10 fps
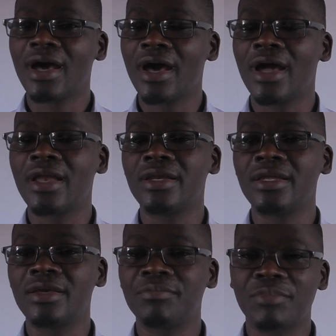and
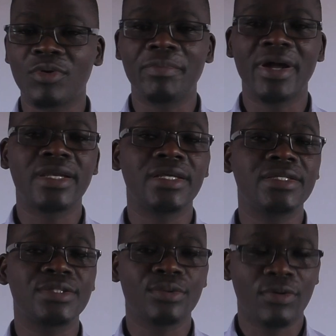the
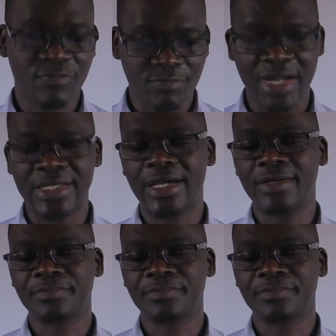properties of matter.